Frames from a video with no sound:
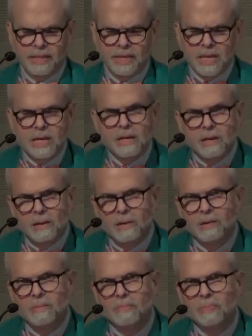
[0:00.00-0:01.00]

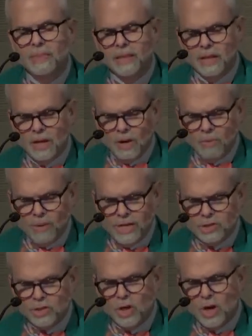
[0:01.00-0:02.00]
Here, we
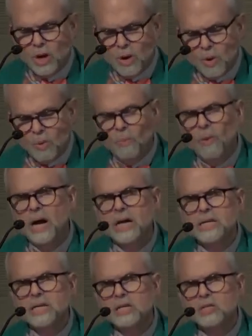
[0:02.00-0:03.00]
saw
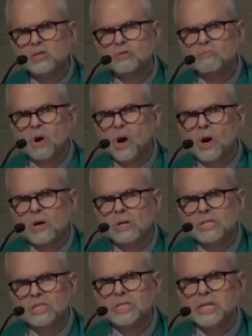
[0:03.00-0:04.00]
one
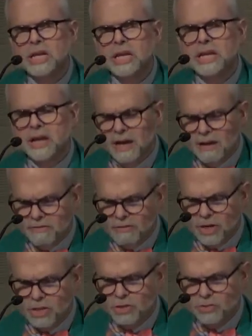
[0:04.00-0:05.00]
small seed
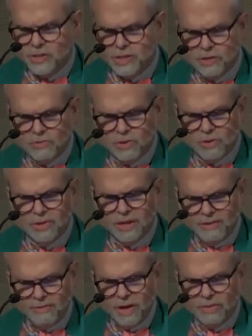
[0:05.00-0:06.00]
fostering the growth
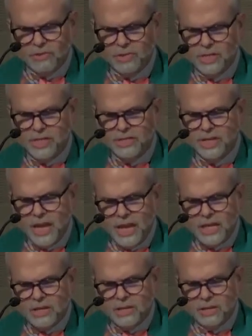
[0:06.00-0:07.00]
of other seeds
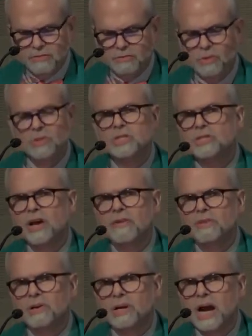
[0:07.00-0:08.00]
into the fullness
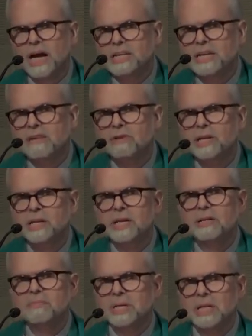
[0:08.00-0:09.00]
of their God-given
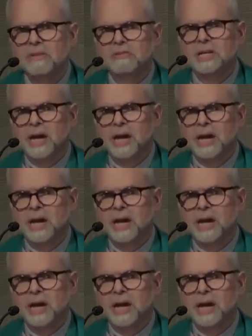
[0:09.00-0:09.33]
beloved